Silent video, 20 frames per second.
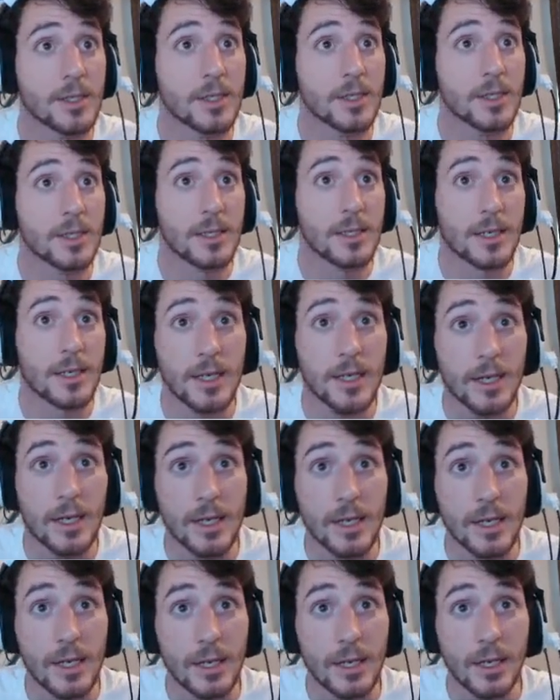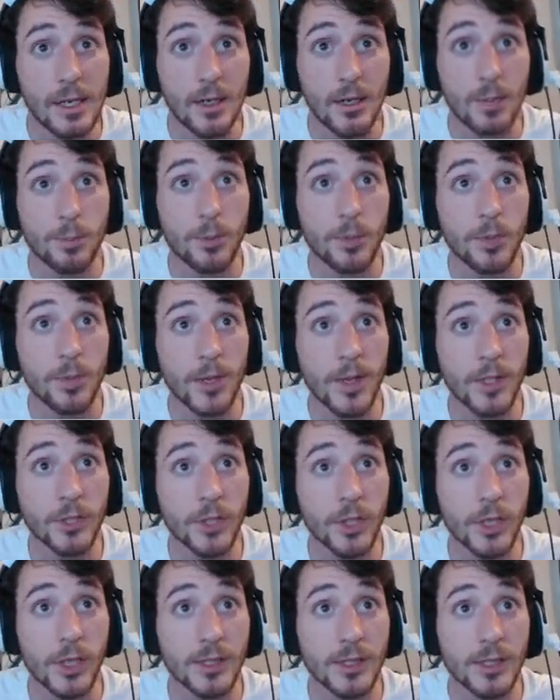I'll put my
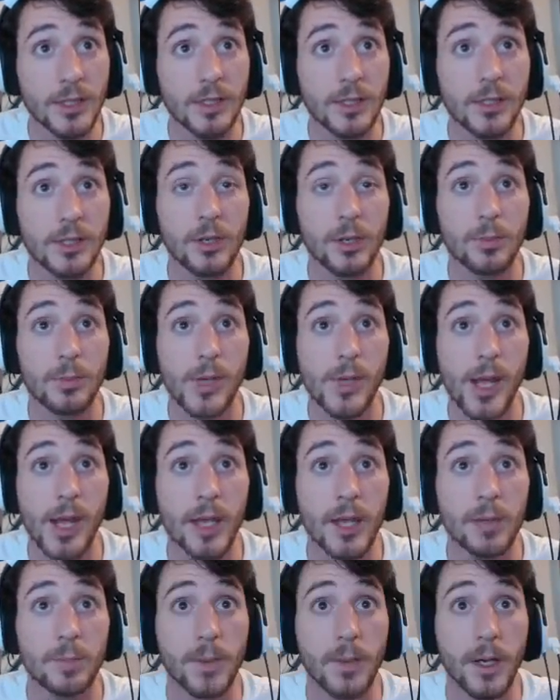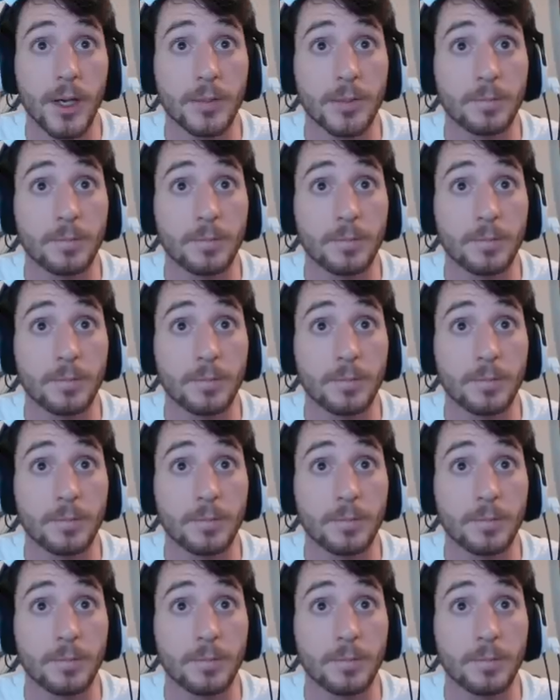trust into your bread, but